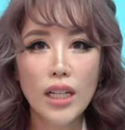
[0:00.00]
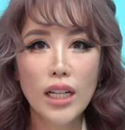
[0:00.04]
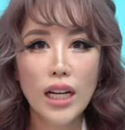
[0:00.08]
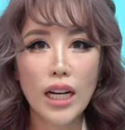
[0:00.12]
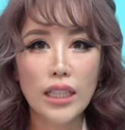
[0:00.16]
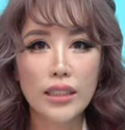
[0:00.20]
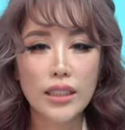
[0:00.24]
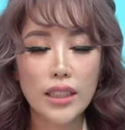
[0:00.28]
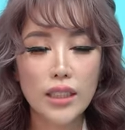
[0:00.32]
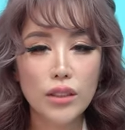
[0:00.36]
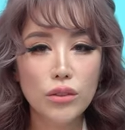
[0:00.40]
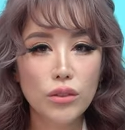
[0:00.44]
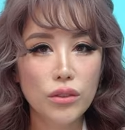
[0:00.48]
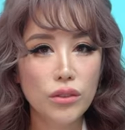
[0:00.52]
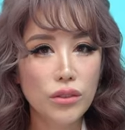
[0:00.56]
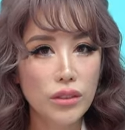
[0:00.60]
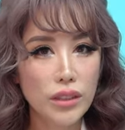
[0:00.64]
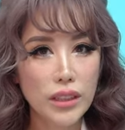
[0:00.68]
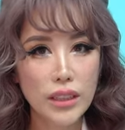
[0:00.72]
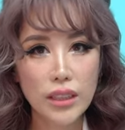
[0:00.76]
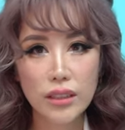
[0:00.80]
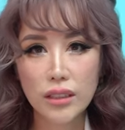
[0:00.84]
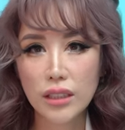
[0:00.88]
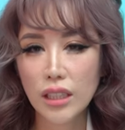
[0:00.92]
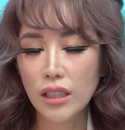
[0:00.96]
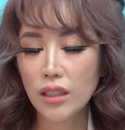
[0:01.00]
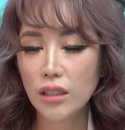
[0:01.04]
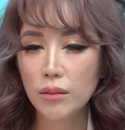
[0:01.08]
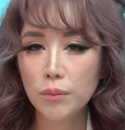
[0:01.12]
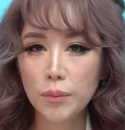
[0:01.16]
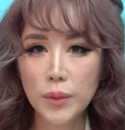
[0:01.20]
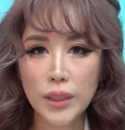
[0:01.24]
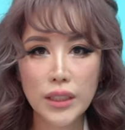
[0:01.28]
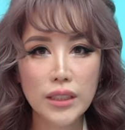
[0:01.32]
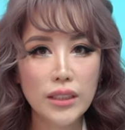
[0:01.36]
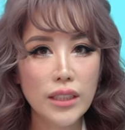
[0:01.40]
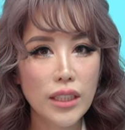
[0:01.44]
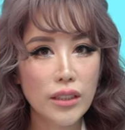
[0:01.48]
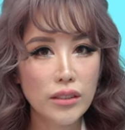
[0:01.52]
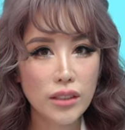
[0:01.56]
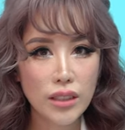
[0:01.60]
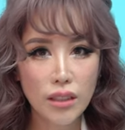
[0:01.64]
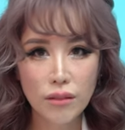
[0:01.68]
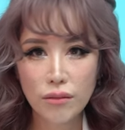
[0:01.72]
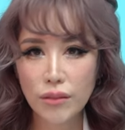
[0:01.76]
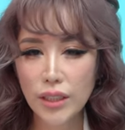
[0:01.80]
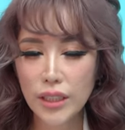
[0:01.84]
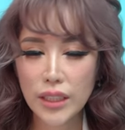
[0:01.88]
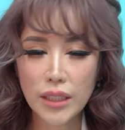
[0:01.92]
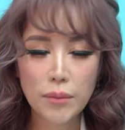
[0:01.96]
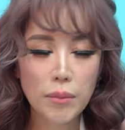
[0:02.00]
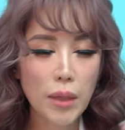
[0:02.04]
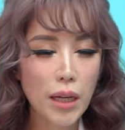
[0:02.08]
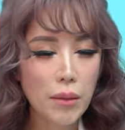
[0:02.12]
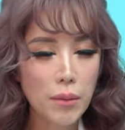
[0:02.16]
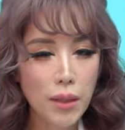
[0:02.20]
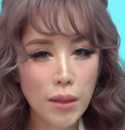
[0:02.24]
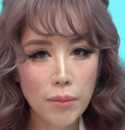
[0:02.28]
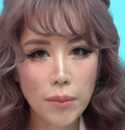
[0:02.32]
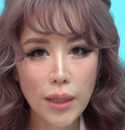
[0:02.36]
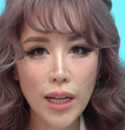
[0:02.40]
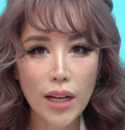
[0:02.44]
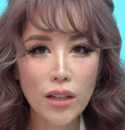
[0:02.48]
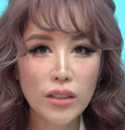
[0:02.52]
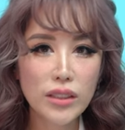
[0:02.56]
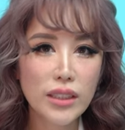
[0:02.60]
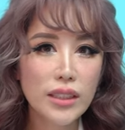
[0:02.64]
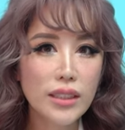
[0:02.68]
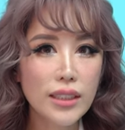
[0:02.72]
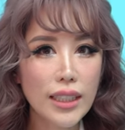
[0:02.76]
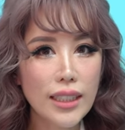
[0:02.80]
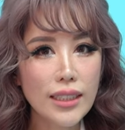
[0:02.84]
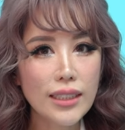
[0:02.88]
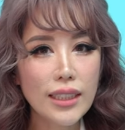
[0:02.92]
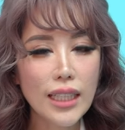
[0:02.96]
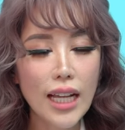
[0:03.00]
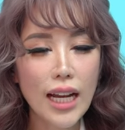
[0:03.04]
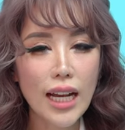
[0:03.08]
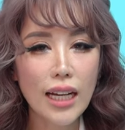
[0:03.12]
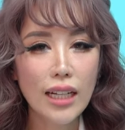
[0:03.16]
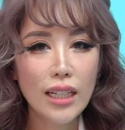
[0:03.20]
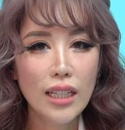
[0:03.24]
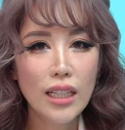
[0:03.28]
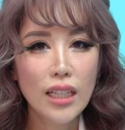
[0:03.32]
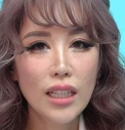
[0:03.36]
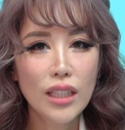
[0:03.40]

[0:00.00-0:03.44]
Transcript: I think you should see a therapist, get yourself ready, blah, blah, blah, all these things. Lah.